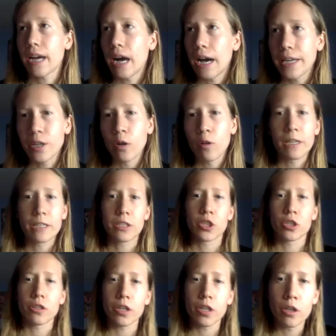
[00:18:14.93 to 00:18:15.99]
I don't like to
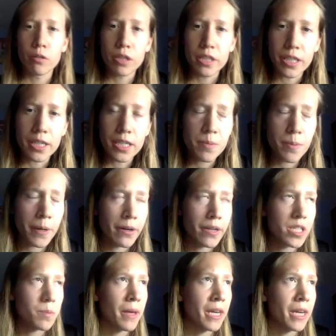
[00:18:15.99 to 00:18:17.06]
sugarcoat the
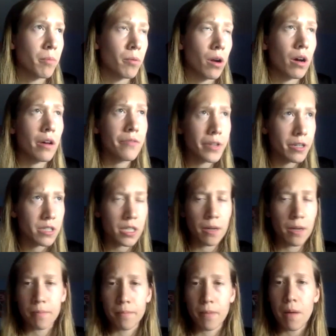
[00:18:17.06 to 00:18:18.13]
experience playing abroad. There's
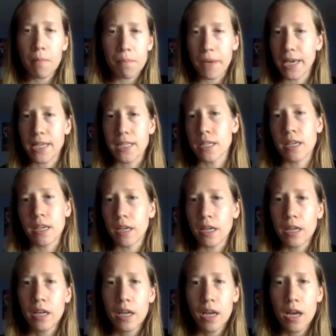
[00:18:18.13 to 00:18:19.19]
some amazing
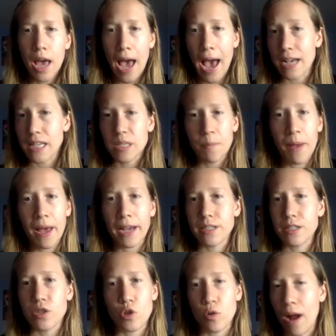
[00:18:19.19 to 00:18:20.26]

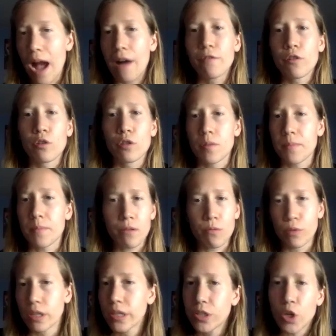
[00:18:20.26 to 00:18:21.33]
aspects, travel, you meet
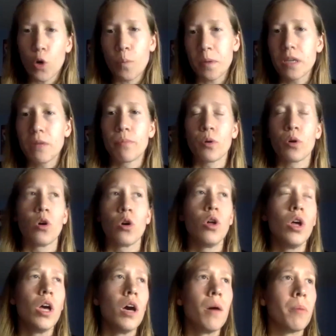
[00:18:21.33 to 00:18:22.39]
really dope people,
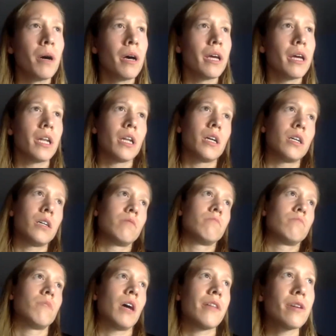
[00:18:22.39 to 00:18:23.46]
but
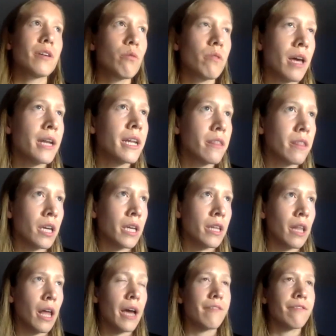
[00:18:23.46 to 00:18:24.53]
I think with anything in
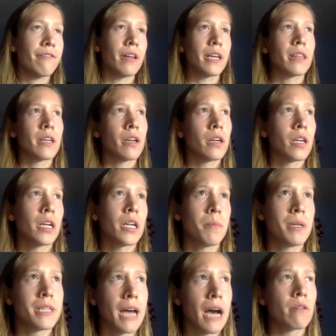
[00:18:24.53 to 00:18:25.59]
life, like there are going to
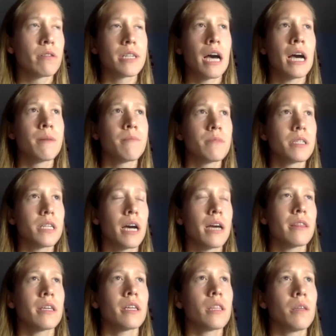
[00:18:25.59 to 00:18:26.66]
be downtimes. I
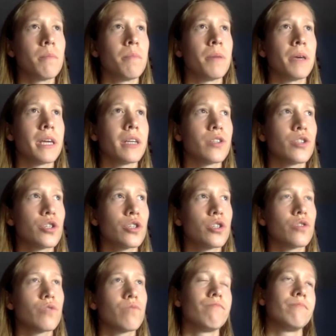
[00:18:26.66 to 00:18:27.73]
think
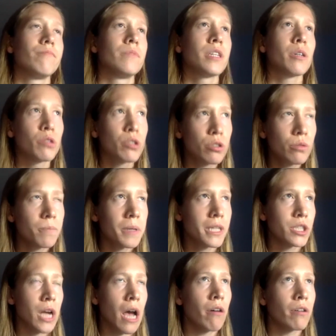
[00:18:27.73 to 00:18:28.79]
there were two big
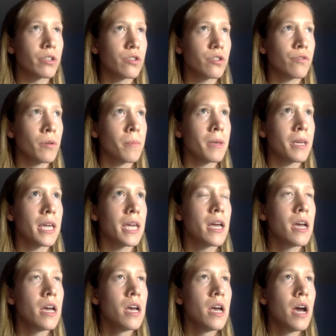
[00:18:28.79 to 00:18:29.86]
challenges for me.
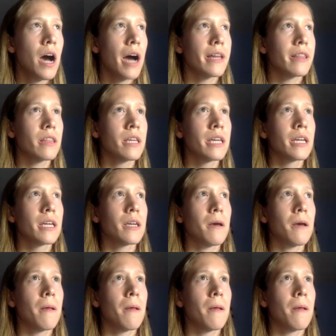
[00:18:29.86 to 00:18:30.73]
I think